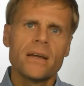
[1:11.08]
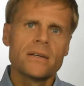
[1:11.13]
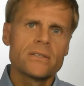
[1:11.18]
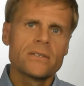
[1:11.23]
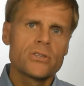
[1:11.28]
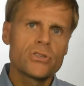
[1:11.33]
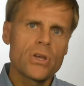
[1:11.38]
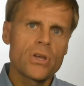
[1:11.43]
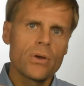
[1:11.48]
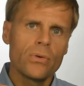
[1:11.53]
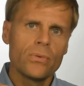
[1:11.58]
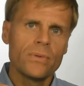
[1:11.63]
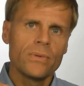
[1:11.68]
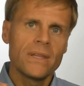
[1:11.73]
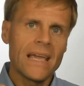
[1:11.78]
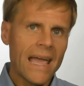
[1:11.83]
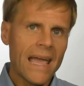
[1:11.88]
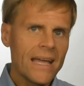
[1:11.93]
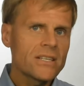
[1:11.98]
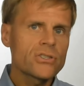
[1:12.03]
So
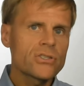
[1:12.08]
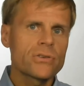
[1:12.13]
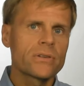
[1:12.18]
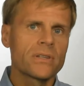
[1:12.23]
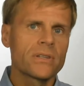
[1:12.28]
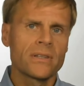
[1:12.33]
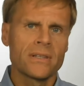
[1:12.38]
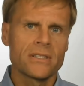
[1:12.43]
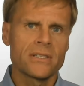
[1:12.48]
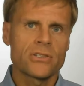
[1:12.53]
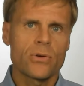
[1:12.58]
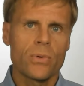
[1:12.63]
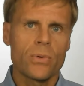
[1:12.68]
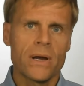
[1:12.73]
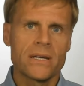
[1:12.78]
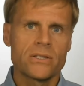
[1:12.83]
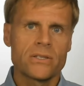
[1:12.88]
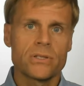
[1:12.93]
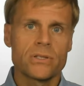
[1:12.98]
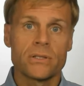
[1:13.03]
the answer to this
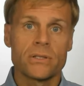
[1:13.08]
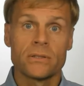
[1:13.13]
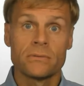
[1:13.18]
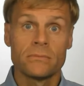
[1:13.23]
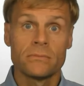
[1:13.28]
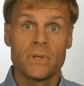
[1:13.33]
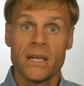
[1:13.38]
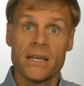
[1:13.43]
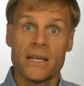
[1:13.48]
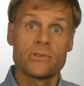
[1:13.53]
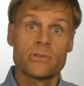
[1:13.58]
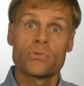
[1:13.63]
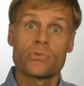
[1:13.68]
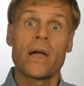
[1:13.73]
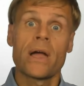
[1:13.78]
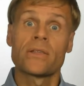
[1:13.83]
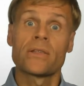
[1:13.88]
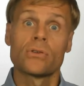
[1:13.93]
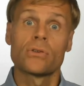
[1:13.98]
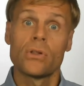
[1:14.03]
question is
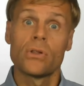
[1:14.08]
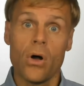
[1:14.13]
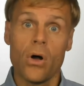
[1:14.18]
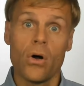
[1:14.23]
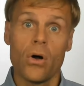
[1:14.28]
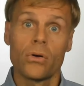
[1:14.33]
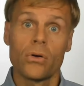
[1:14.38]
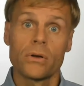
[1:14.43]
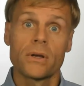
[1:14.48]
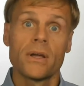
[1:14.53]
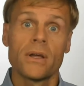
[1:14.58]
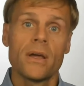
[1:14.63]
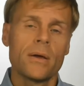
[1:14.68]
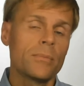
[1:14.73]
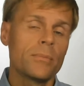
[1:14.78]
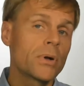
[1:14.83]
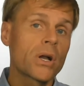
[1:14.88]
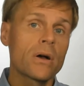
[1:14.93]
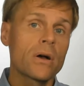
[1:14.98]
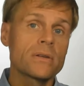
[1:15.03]
rather long
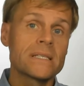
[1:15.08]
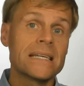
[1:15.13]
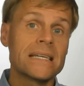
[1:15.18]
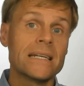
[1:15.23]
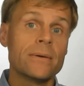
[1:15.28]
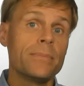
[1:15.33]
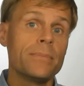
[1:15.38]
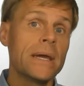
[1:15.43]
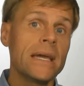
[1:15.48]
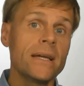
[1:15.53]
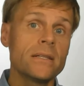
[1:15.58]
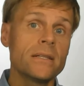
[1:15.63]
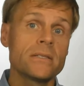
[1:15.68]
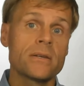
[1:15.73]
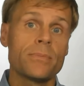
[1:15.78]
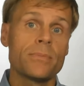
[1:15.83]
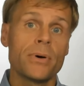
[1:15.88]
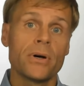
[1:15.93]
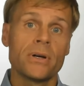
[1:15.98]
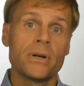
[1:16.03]
because it
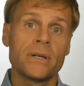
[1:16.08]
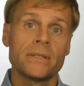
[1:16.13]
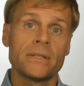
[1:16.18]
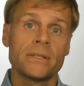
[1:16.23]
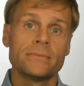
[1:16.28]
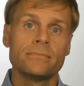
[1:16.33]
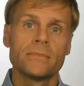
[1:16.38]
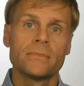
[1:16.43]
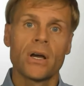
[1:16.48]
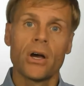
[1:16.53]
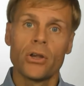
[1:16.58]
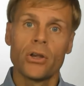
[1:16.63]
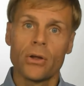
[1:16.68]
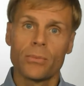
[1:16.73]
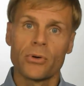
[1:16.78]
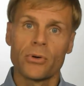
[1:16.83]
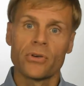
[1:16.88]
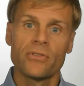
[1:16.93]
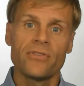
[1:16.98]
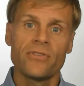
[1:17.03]
depends upon a
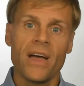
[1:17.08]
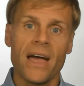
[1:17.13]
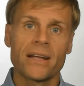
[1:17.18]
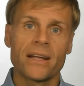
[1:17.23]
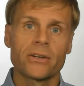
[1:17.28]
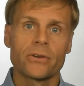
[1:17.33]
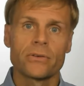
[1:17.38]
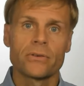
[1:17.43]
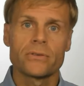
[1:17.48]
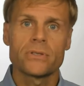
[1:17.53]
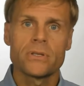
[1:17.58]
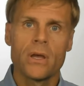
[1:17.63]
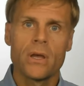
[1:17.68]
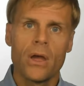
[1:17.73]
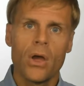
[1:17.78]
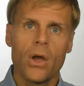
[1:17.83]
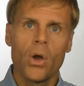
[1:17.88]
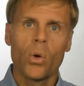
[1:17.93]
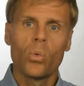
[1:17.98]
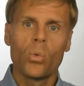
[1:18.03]
number of factors.
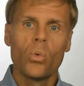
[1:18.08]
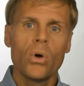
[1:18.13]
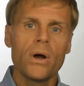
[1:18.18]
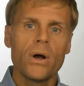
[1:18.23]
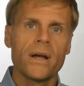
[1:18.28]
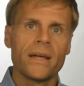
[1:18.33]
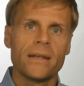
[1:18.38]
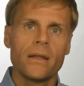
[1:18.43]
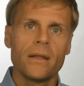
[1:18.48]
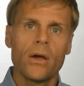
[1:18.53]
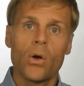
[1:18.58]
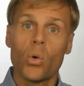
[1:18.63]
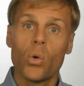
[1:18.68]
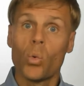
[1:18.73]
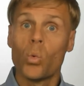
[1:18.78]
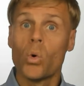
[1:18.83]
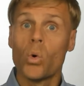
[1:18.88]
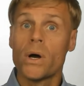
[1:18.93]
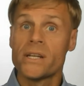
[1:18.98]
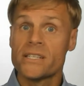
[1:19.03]
One,
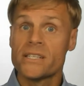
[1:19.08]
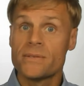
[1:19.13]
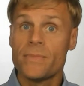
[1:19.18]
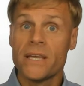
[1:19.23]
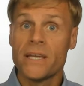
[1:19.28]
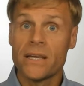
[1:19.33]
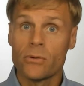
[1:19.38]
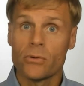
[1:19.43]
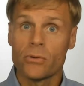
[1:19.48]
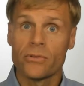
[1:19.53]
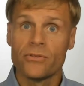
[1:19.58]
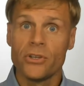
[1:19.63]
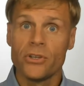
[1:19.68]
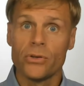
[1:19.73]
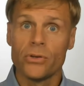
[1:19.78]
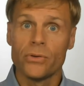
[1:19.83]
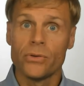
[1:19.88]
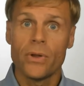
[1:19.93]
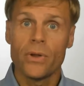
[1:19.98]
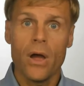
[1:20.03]
what is being
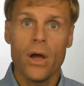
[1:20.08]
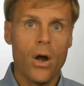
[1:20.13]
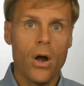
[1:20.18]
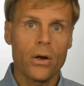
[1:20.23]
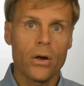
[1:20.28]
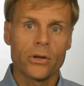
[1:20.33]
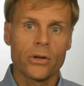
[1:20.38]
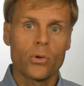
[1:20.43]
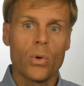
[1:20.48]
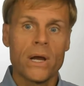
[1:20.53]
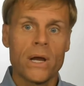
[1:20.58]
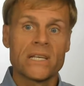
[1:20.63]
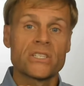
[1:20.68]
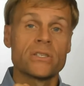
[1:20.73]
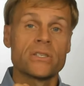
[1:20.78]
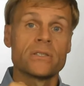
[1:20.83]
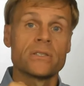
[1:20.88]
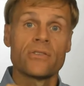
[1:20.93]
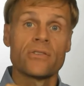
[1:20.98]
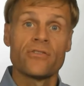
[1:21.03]
reviewed? Are there
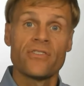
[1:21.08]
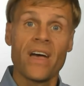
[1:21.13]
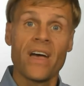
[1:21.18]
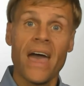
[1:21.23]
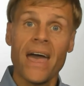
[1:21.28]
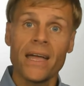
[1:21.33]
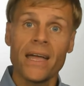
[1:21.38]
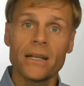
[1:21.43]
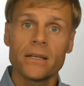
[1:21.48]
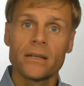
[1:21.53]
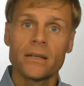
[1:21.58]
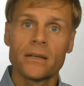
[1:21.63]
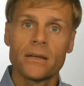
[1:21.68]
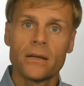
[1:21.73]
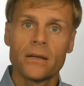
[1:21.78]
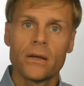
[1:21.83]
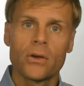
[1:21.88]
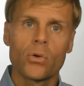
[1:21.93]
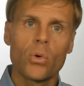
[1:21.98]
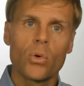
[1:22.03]
questions of fact,
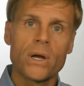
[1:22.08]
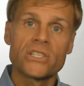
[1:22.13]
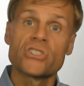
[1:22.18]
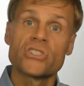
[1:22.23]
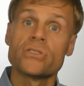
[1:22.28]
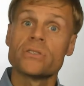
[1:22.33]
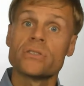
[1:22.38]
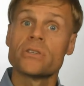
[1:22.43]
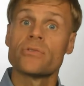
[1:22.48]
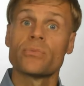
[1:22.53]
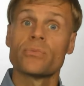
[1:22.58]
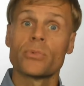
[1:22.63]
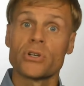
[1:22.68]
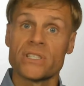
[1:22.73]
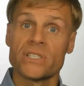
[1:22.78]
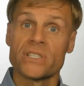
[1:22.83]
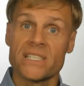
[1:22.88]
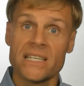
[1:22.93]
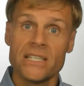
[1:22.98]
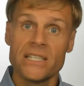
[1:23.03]
questions of
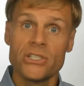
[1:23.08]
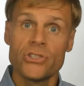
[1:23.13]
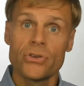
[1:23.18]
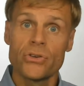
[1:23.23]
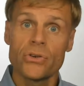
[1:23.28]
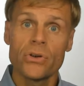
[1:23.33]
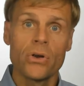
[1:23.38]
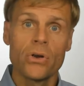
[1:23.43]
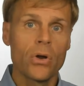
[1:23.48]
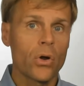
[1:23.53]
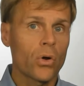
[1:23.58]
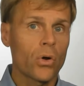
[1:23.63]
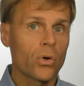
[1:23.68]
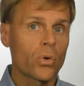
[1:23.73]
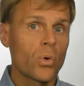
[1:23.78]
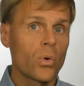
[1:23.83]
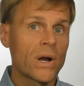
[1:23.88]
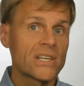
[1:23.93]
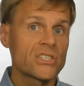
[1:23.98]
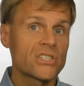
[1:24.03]
procedure, or
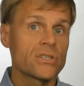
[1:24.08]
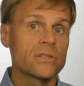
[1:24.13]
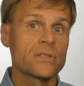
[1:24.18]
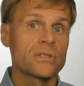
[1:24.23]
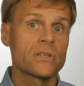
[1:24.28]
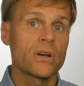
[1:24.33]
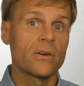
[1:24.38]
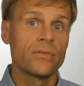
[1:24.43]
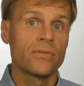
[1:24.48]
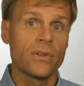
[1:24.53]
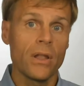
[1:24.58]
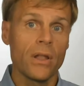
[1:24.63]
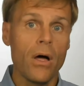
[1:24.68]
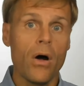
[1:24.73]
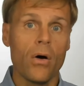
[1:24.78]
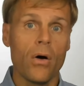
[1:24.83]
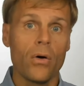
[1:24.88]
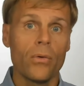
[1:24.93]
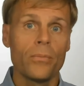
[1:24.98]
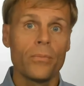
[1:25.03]
questions of
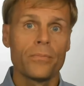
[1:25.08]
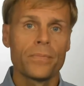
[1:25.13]
law?